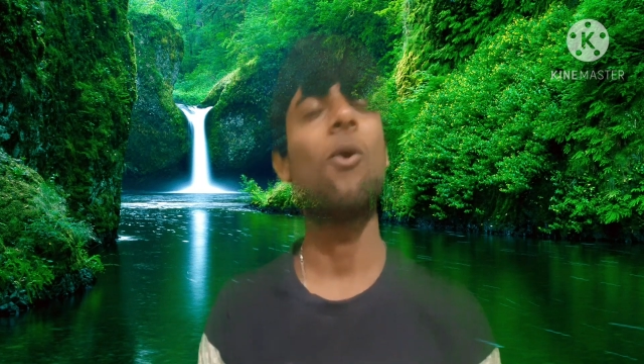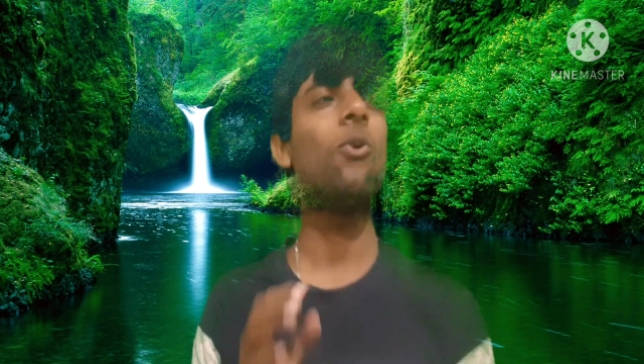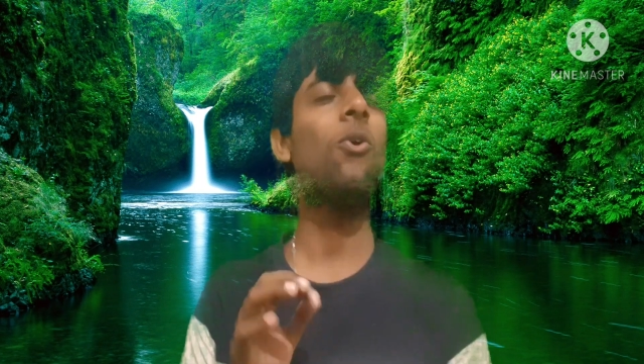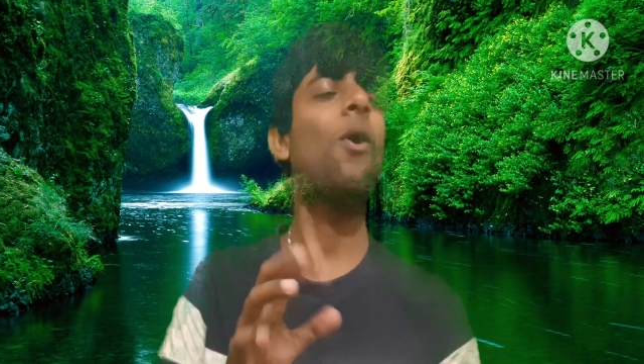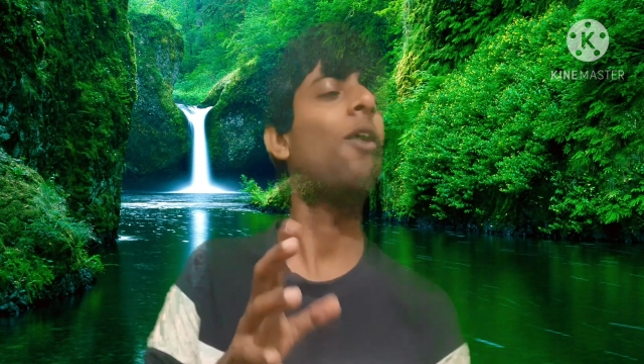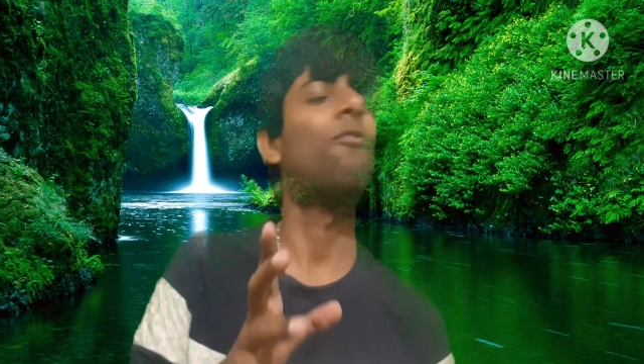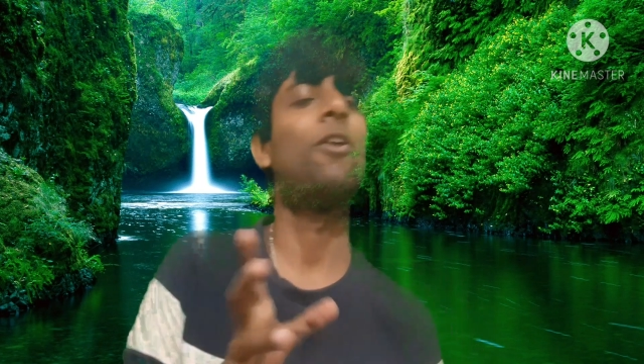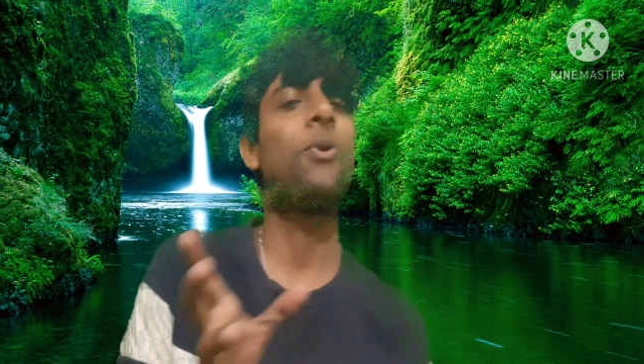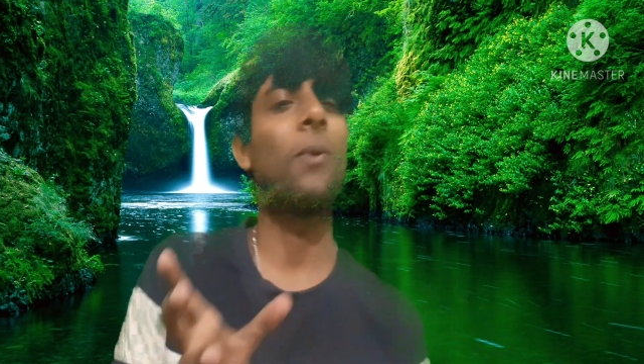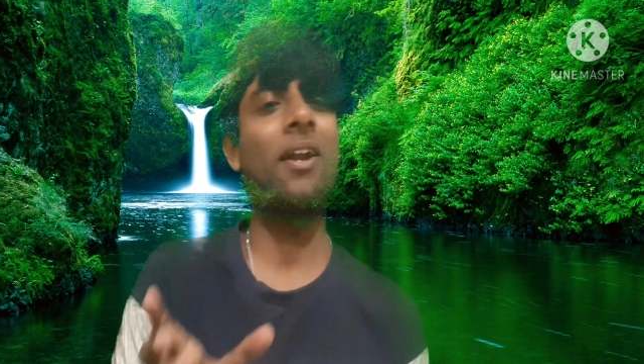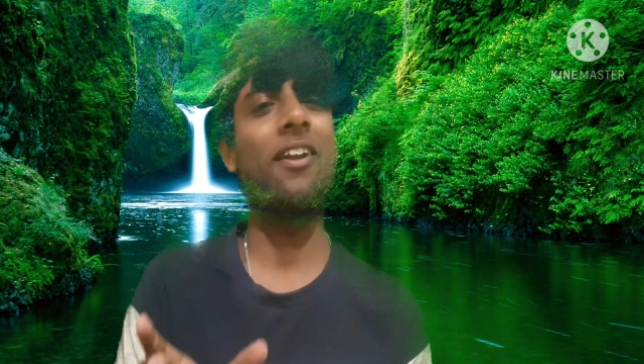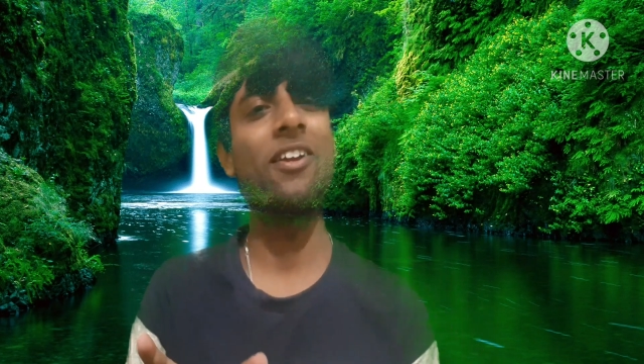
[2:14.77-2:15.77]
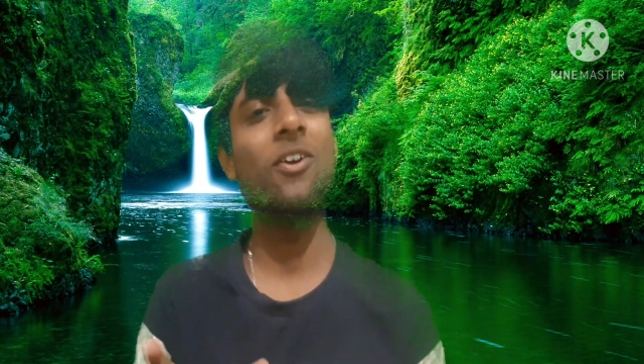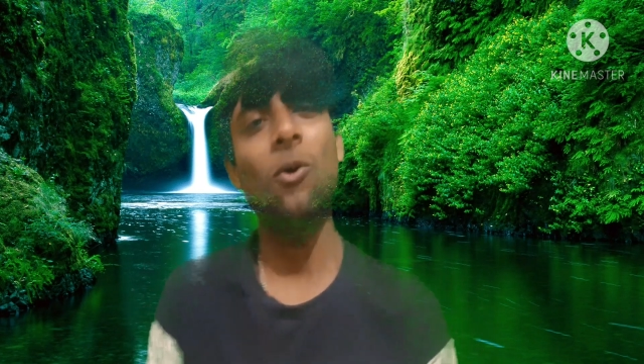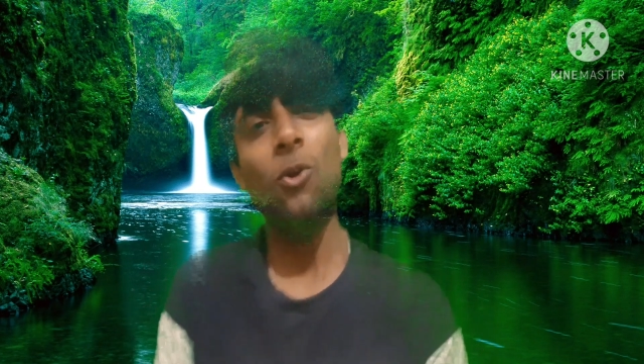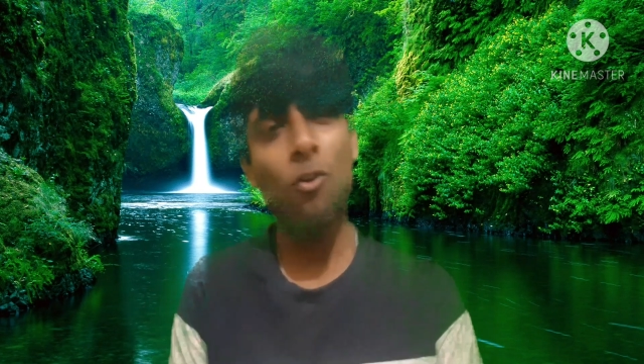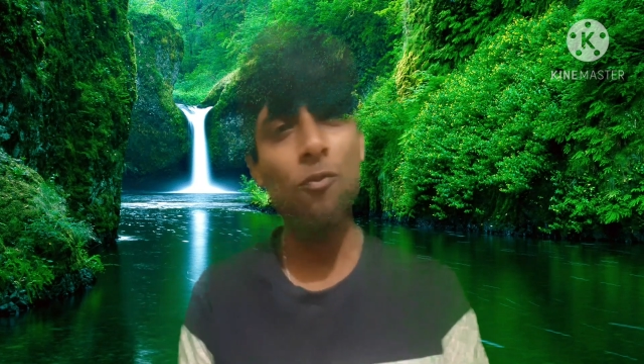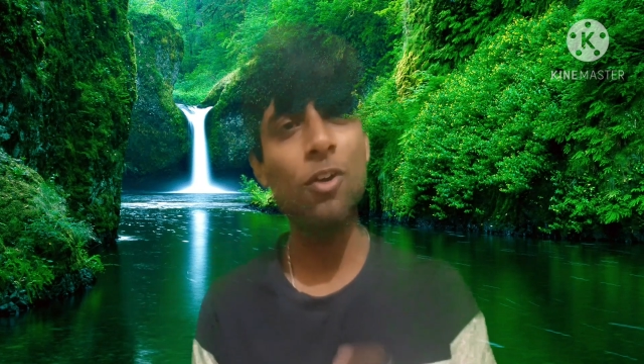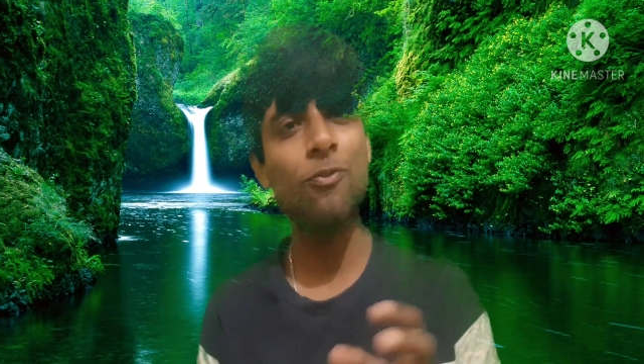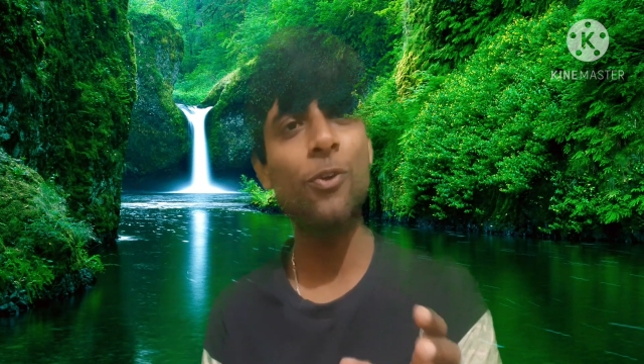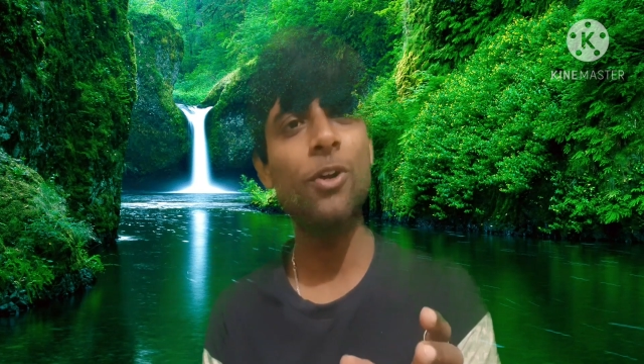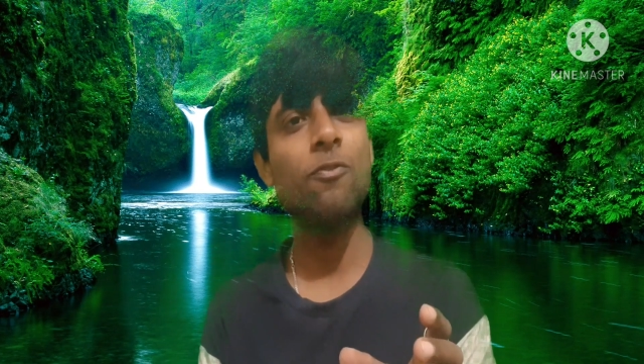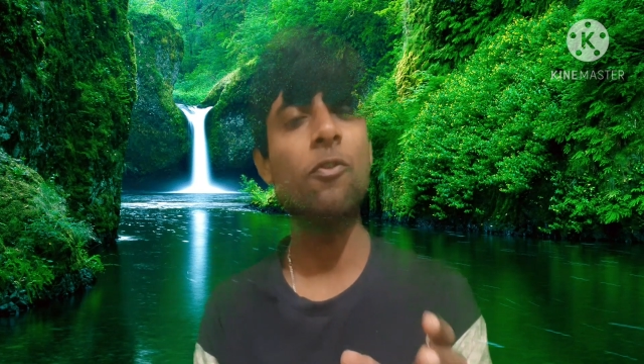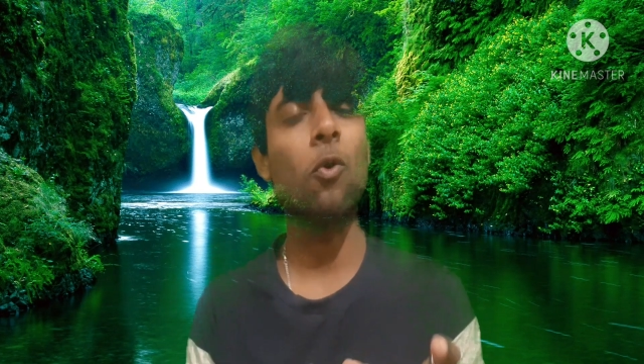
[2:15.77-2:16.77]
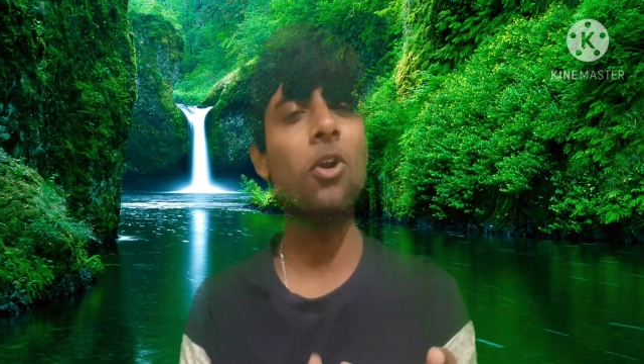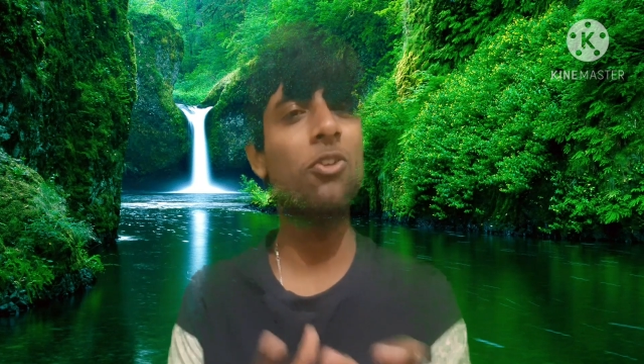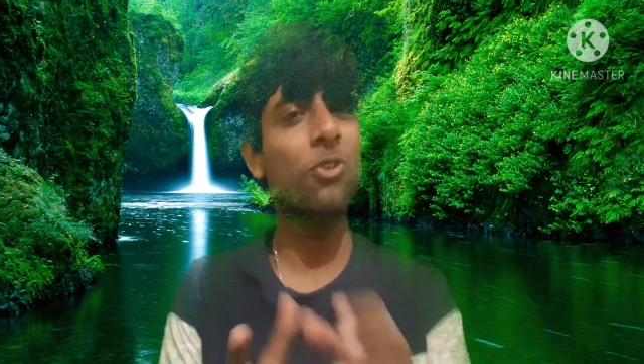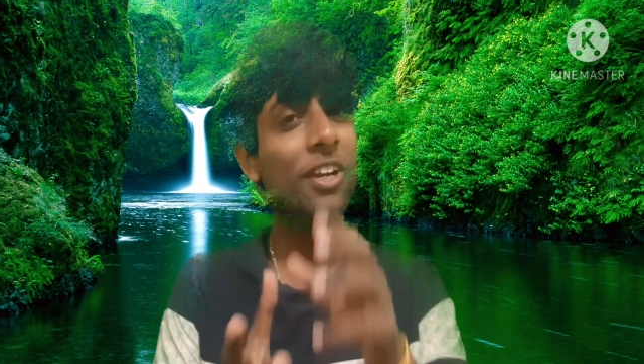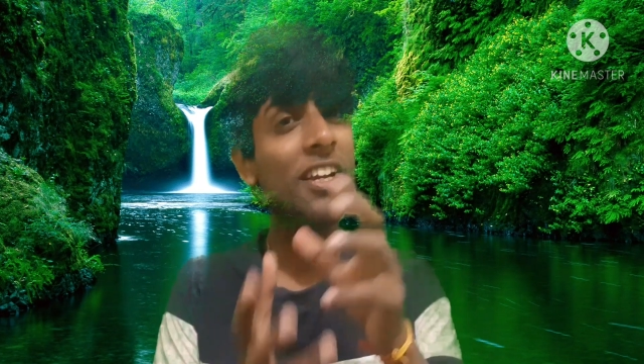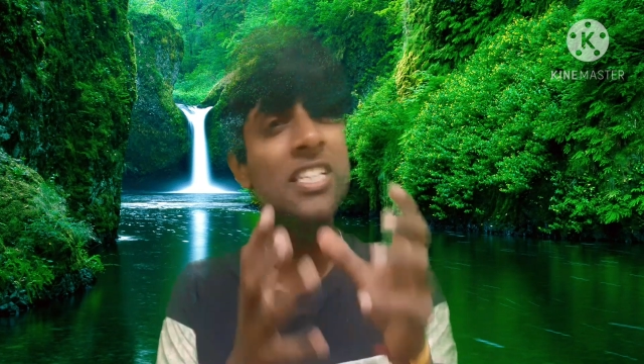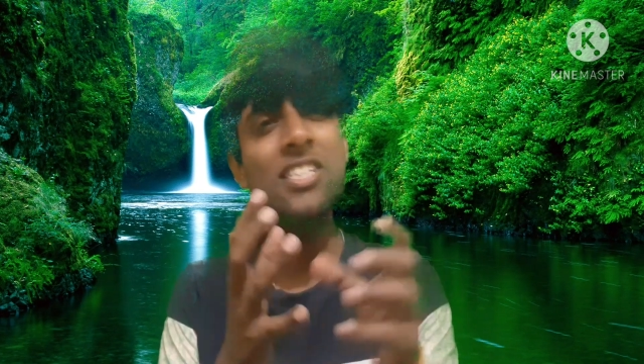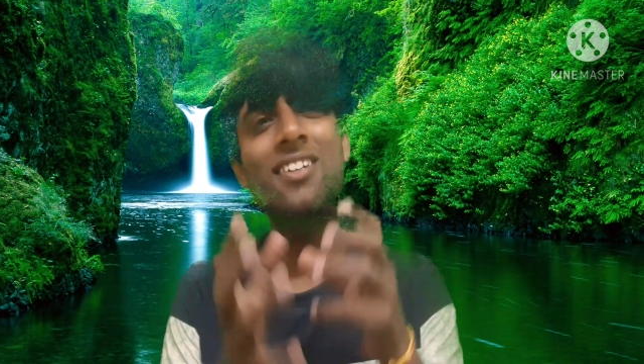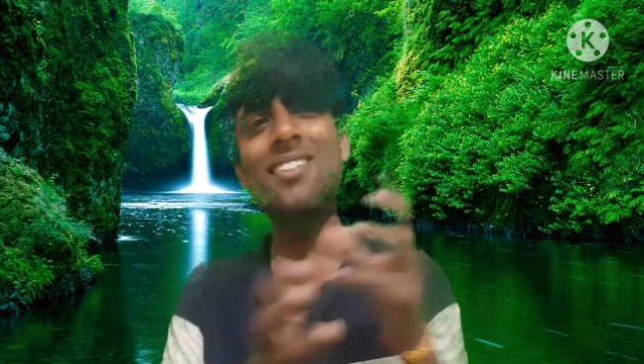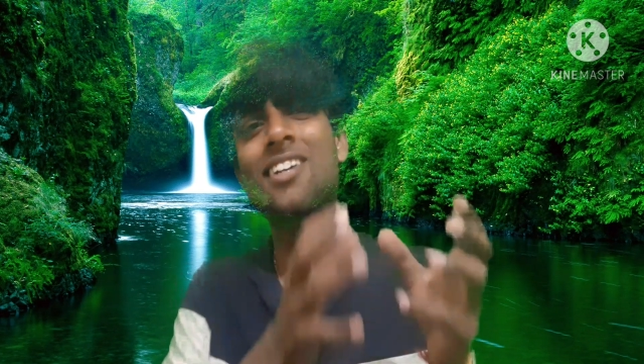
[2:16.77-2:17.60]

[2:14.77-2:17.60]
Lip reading: oh no 120, oh no 140. So he is just